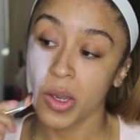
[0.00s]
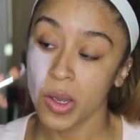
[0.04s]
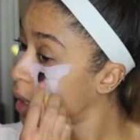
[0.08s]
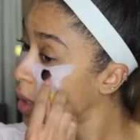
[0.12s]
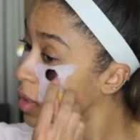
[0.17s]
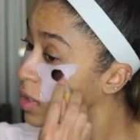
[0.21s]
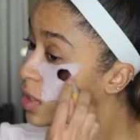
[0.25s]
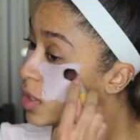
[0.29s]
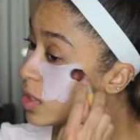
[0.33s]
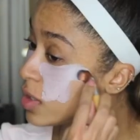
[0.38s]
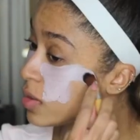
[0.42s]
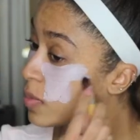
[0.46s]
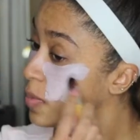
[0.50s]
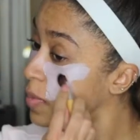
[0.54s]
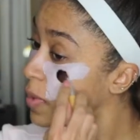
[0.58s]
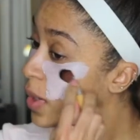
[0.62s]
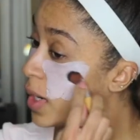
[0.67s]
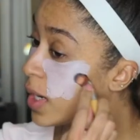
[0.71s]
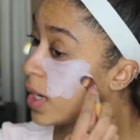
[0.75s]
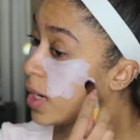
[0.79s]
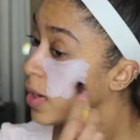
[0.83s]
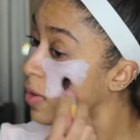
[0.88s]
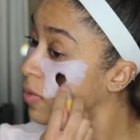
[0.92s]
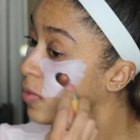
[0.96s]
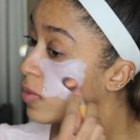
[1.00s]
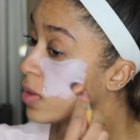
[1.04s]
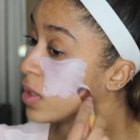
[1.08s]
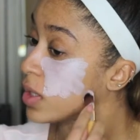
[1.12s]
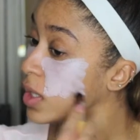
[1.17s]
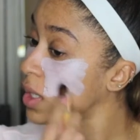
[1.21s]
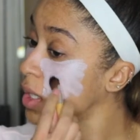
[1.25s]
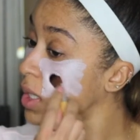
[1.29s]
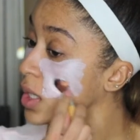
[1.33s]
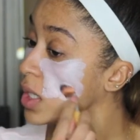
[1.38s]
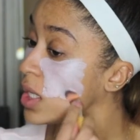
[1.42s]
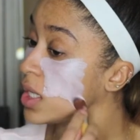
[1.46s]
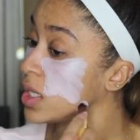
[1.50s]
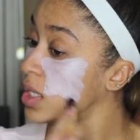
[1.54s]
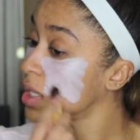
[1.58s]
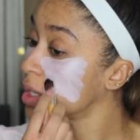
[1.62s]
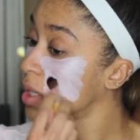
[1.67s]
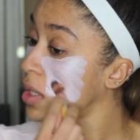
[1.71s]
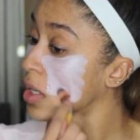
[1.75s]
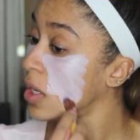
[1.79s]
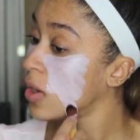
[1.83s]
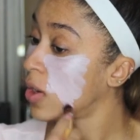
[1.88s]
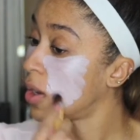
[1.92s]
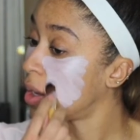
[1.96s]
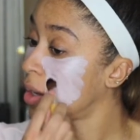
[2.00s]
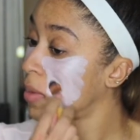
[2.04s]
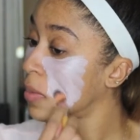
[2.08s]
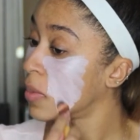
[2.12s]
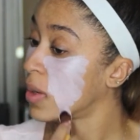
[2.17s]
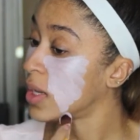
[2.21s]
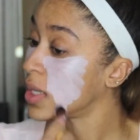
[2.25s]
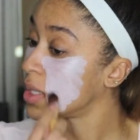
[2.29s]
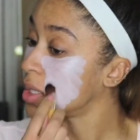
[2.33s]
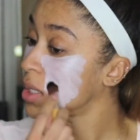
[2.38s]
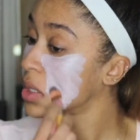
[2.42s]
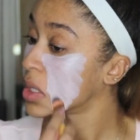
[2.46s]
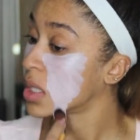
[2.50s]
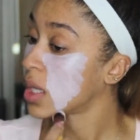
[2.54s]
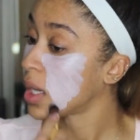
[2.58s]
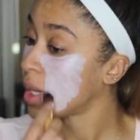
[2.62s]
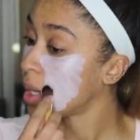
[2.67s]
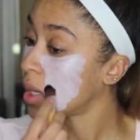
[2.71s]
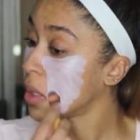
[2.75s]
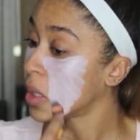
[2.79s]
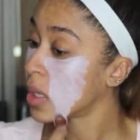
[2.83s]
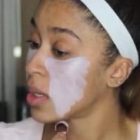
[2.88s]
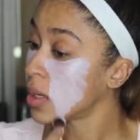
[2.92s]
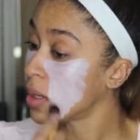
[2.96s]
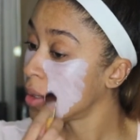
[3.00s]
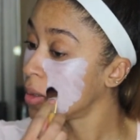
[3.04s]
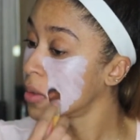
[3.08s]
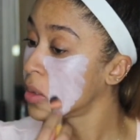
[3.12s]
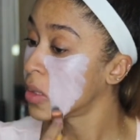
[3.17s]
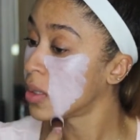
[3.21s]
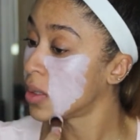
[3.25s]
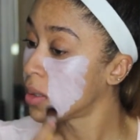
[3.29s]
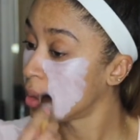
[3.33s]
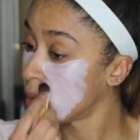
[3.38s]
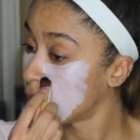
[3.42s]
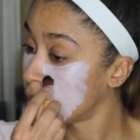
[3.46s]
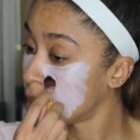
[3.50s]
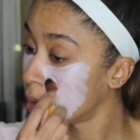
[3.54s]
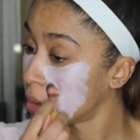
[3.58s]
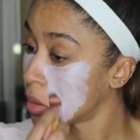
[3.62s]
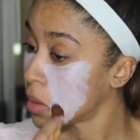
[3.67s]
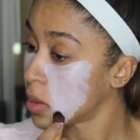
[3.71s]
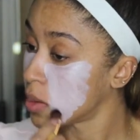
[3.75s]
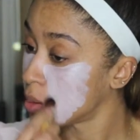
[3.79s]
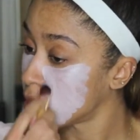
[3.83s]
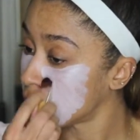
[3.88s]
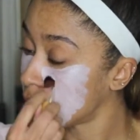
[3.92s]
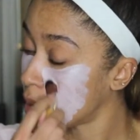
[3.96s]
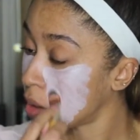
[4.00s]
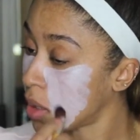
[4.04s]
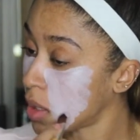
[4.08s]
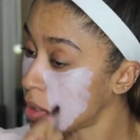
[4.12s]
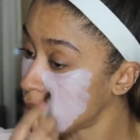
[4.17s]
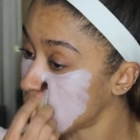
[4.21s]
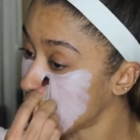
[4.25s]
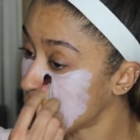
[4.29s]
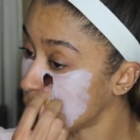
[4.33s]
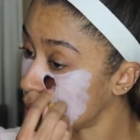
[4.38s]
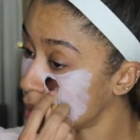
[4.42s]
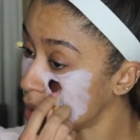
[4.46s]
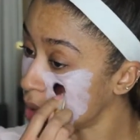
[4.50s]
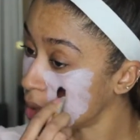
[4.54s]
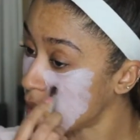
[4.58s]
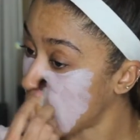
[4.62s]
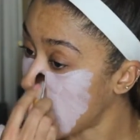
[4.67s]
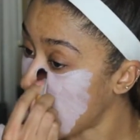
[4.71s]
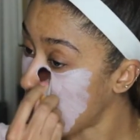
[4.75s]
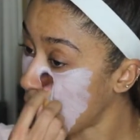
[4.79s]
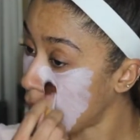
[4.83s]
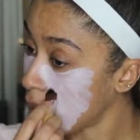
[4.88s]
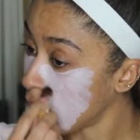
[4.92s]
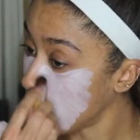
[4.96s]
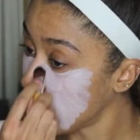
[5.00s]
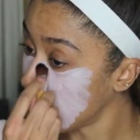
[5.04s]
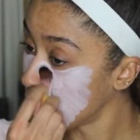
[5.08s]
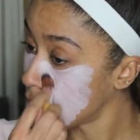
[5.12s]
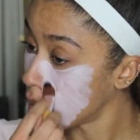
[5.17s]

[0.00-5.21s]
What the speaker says: It's spreading really easily on my skin, so that's a good sign.